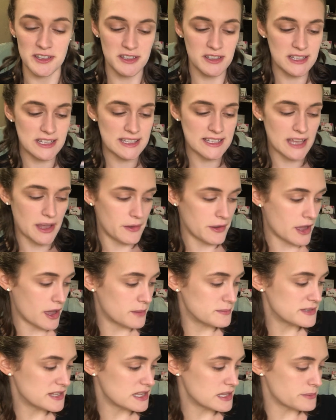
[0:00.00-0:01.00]
So this is how it
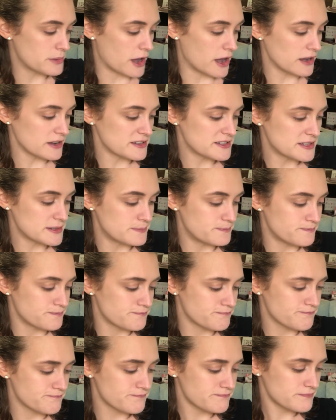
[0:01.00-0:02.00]
comes in the box,
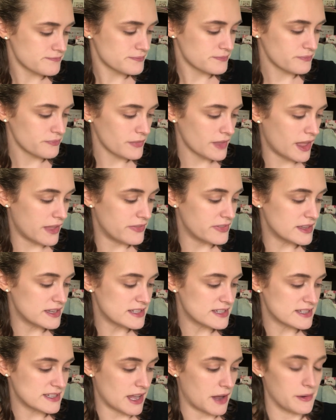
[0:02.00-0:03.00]
and
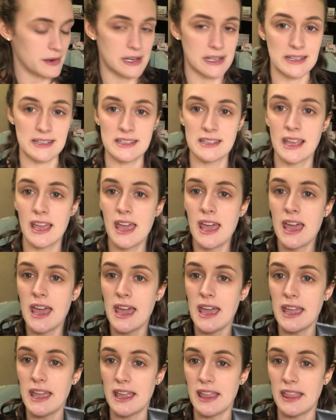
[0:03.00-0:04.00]
this is how it is
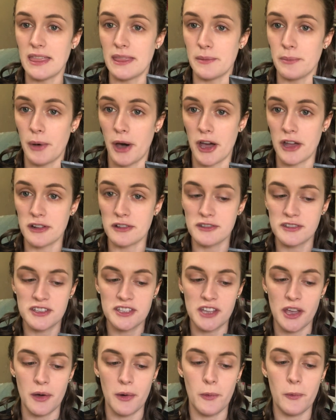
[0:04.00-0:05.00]
in the bottle.
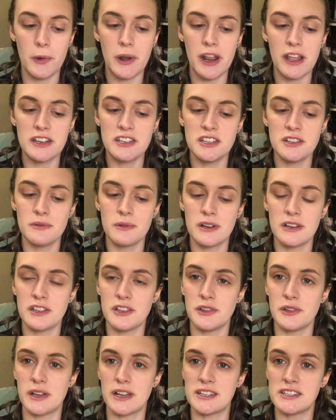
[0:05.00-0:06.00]
So what I do want
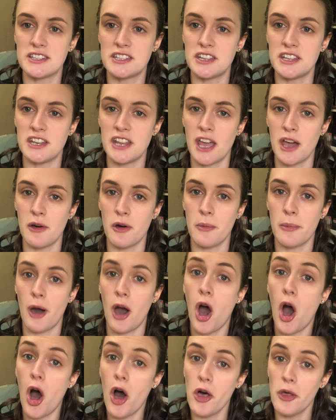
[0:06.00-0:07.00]
you guys to know
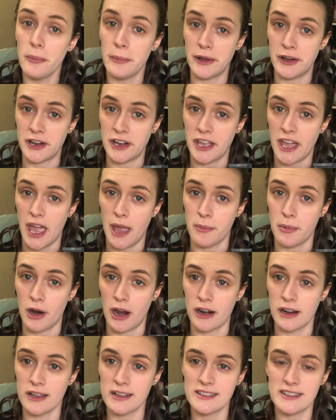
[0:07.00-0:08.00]
about all Mary Kay
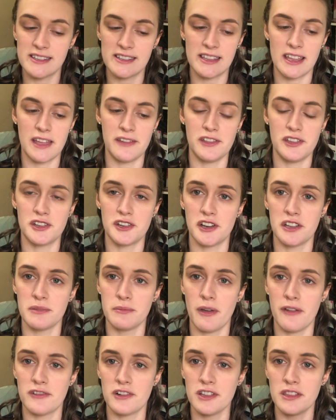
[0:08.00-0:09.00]
products is that if you turn
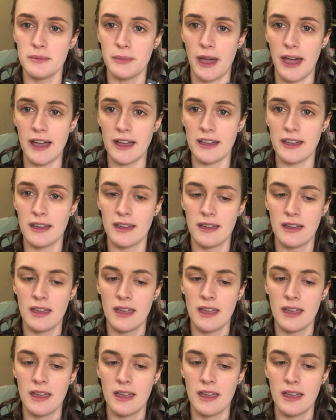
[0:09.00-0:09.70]
them over on the back,